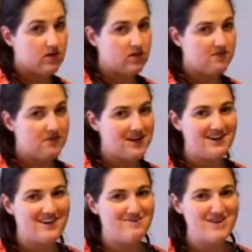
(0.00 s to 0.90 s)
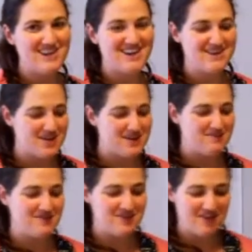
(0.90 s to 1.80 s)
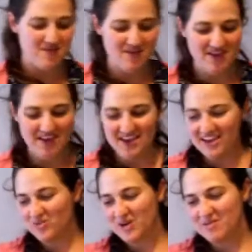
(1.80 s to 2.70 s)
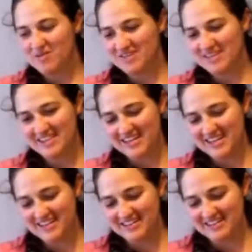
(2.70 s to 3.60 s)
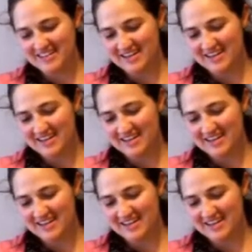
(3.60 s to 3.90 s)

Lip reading: couldn't find any mini M&Ms, so that's why I'm using these.